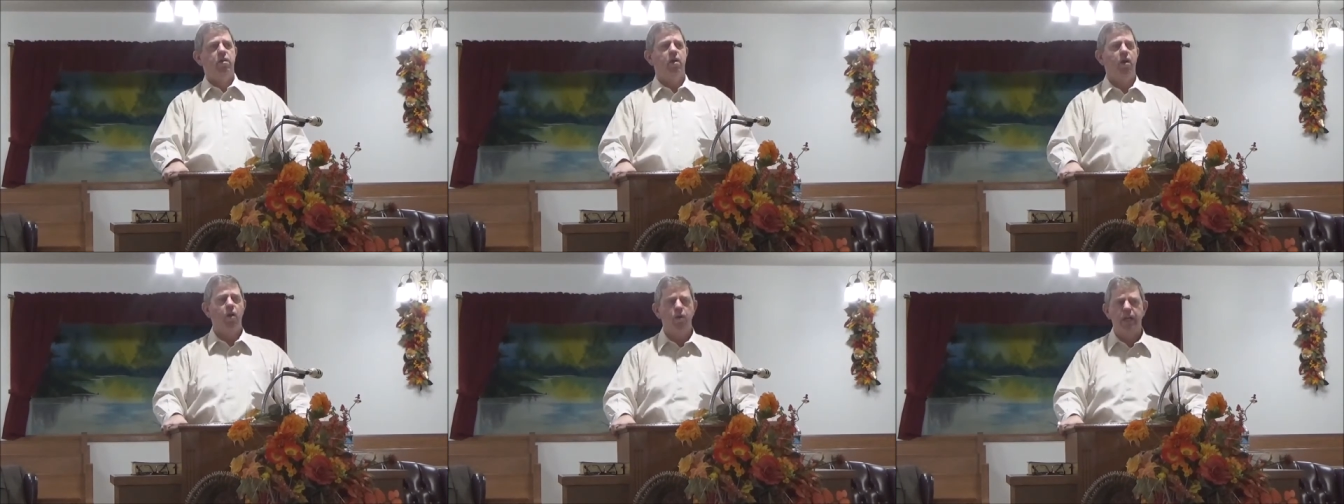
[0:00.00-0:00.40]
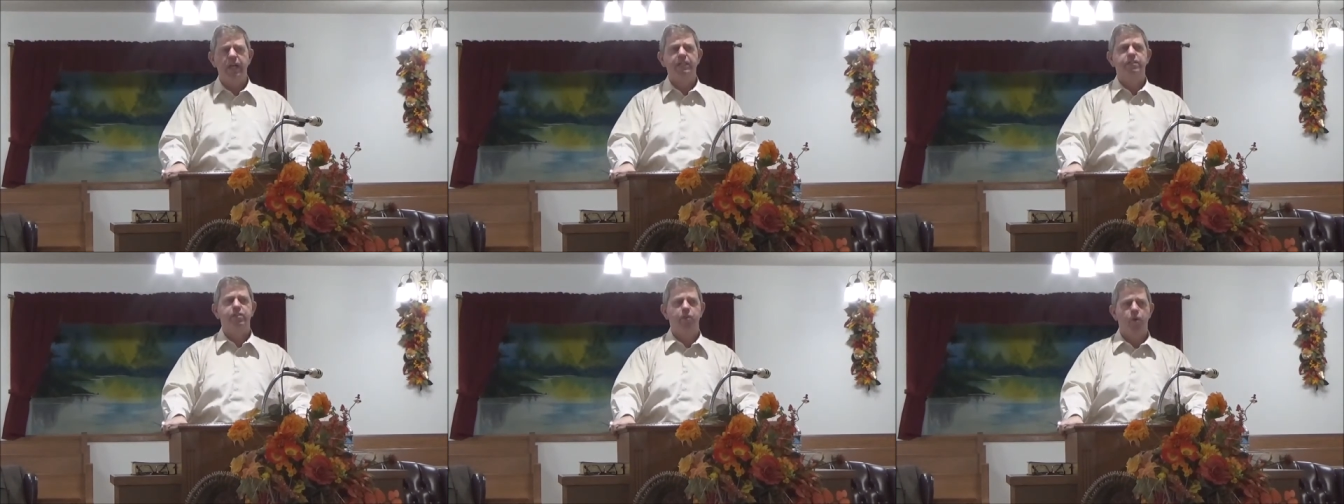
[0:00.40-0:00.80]
Oh,
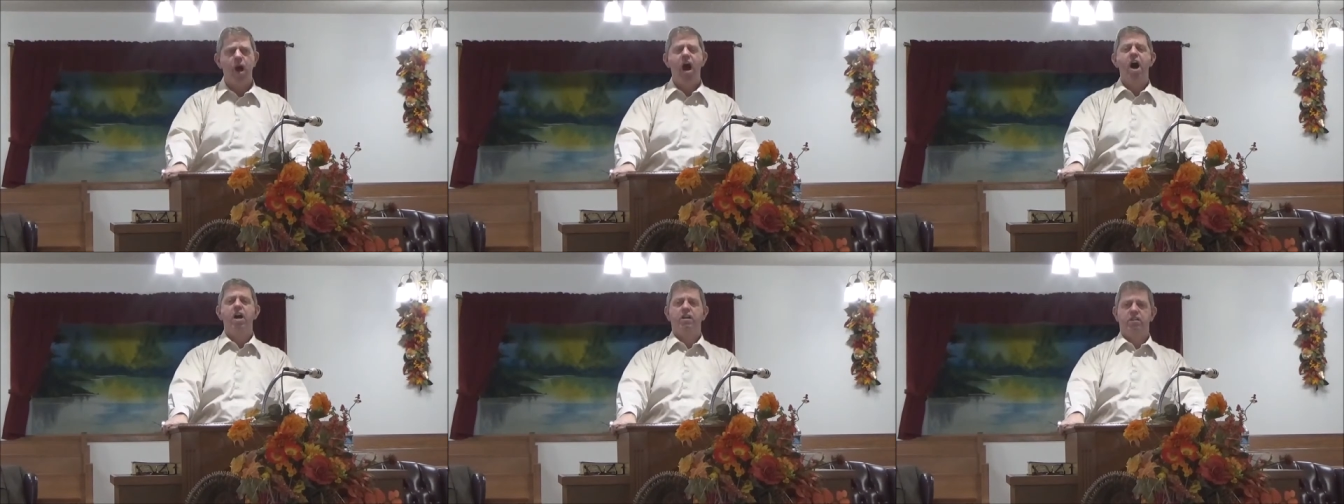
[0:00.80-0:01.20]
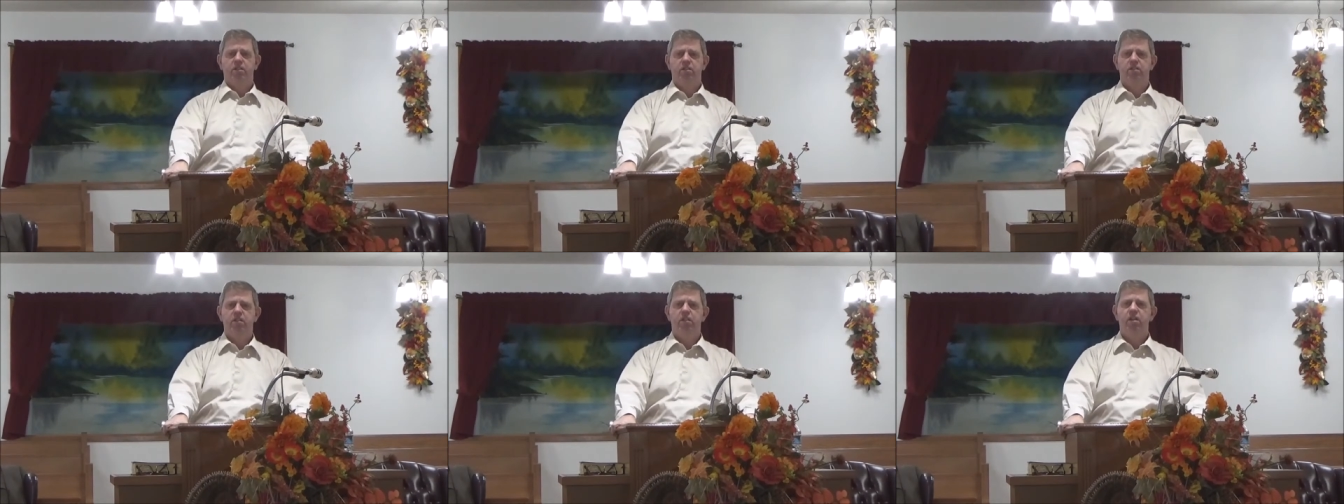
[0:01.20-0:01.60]
yes, the
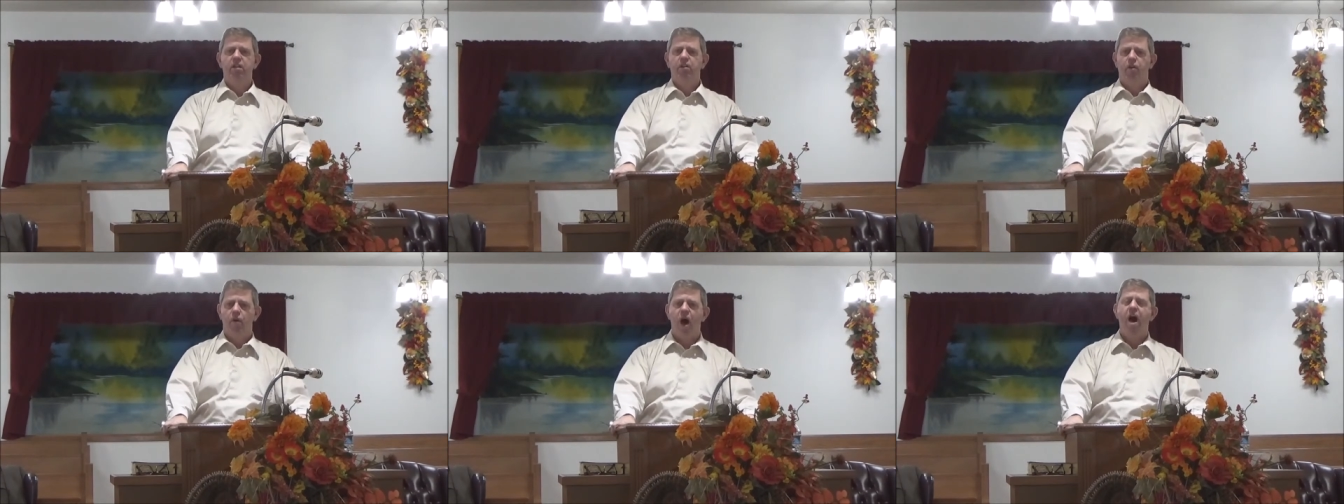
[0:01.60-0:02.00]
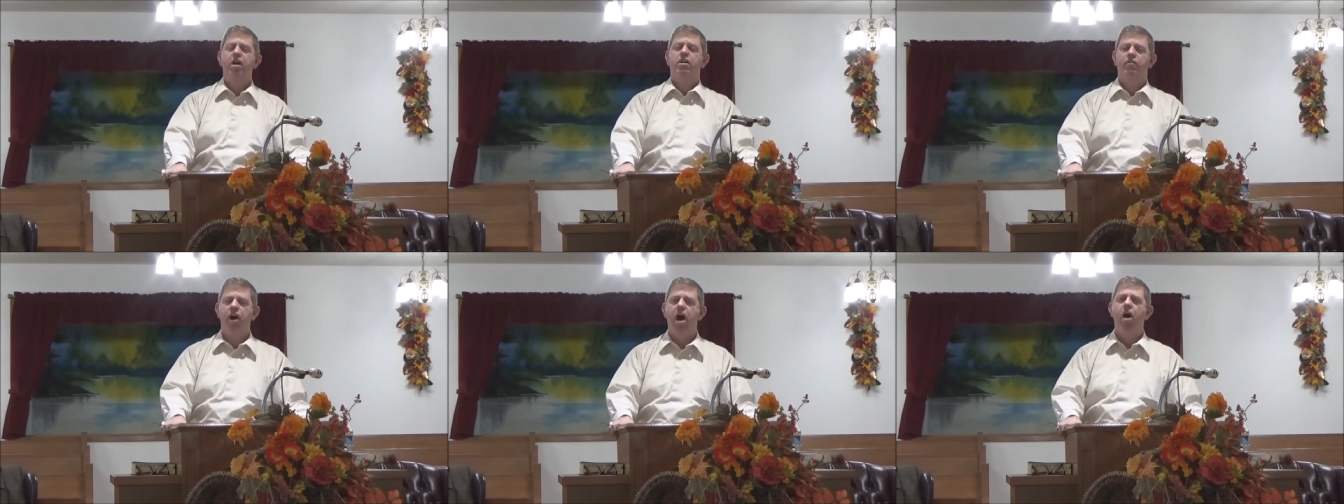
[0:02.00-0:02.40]
rock, the
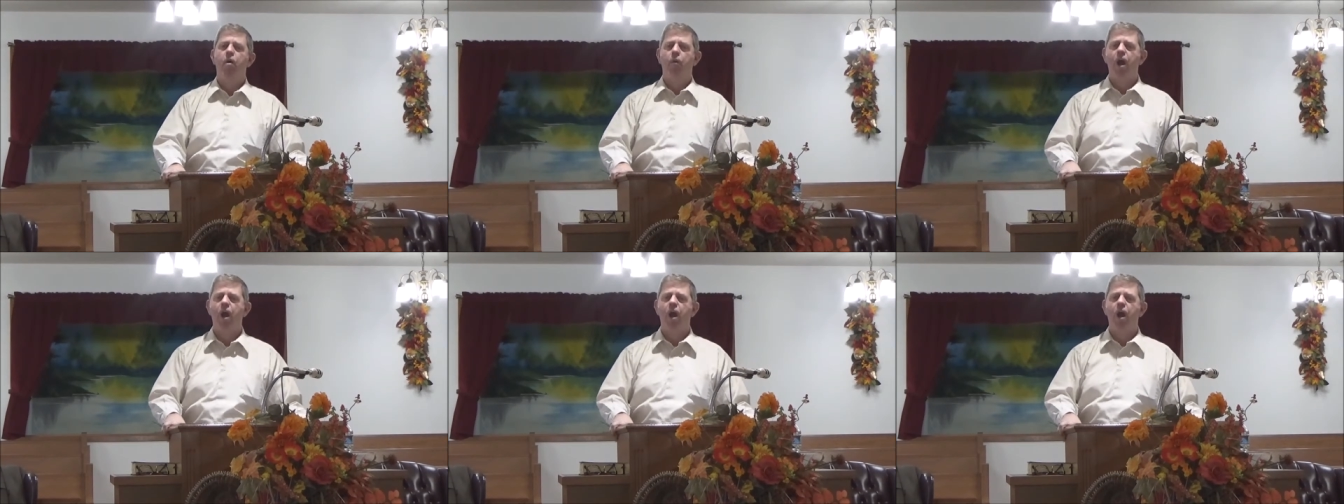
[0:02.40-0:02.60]
rock of all